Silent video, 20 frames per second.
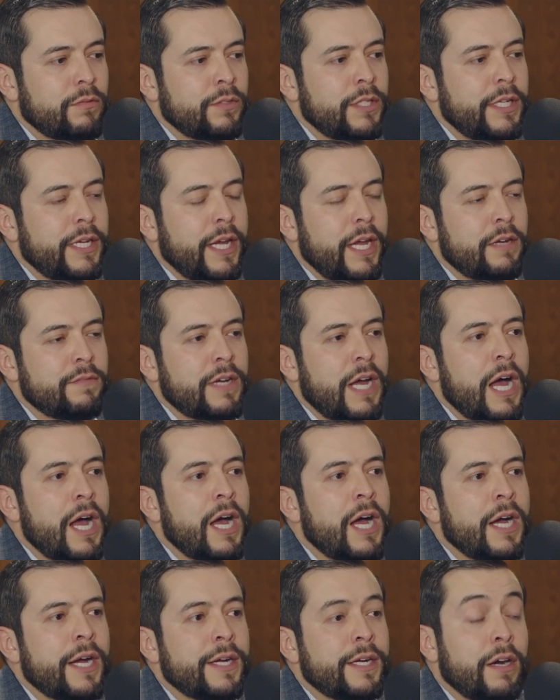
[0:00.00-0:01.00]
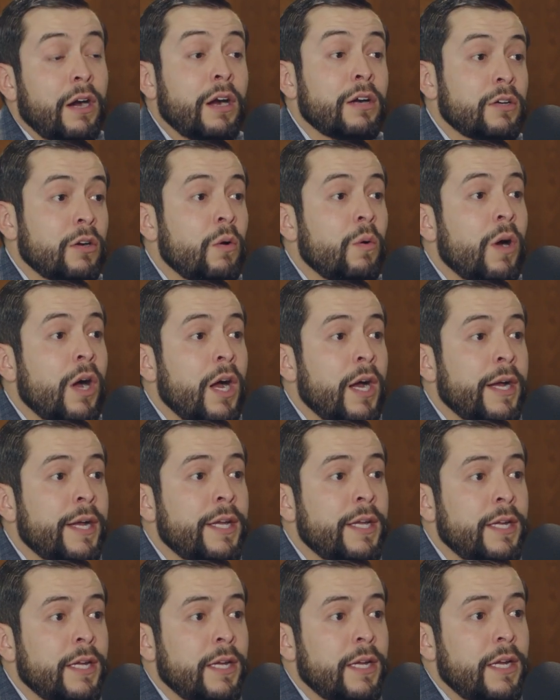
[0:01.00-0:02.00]
really have a high
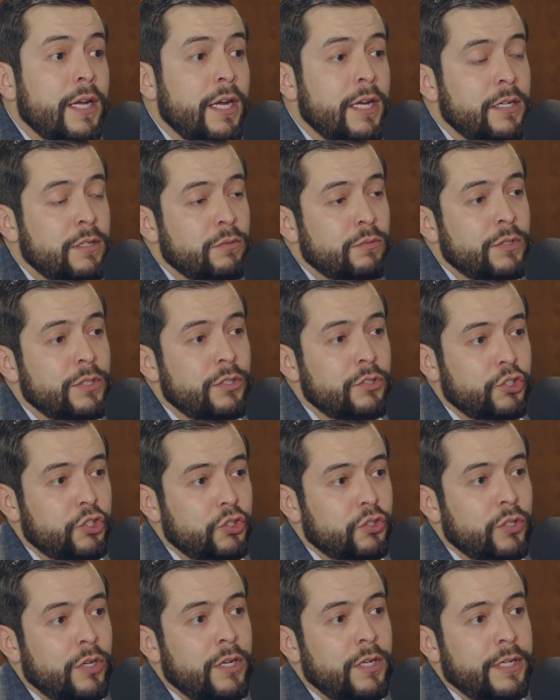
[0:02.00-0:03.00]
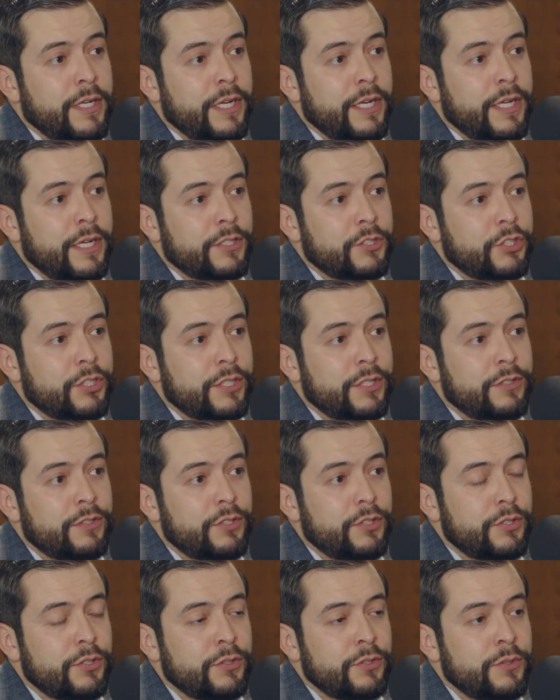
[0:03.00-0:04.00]
ROI and a real strong connection
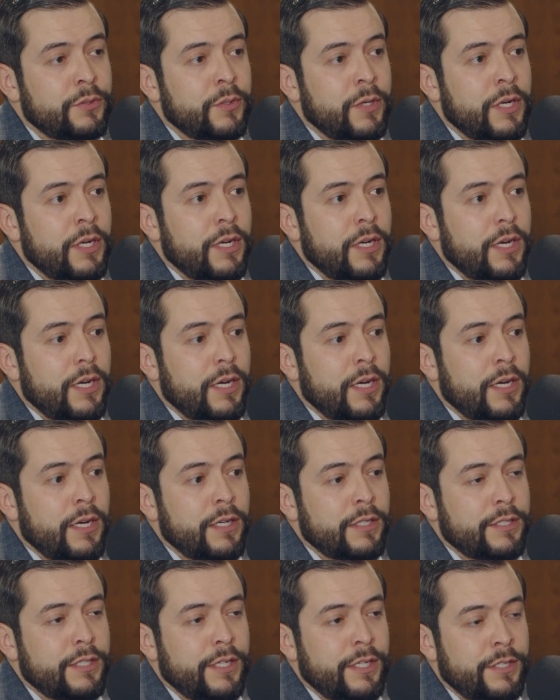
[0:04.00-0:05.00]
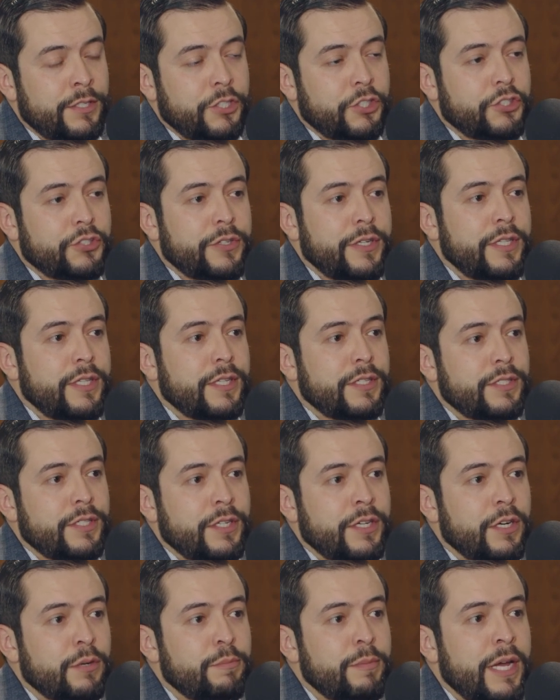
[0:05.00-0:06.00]
to industry that's
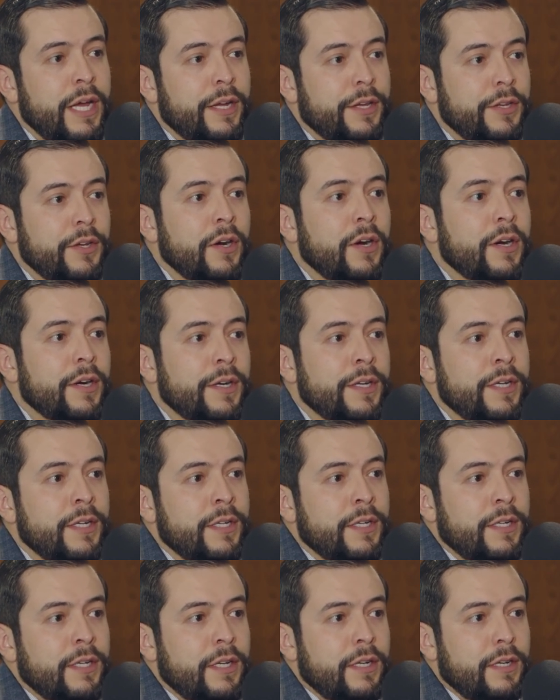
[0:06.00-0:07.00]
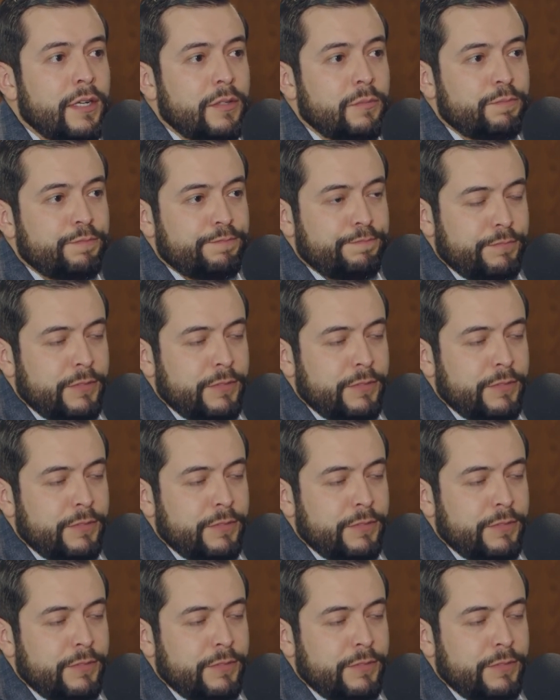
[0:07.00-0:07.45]
in our backyard? Got it.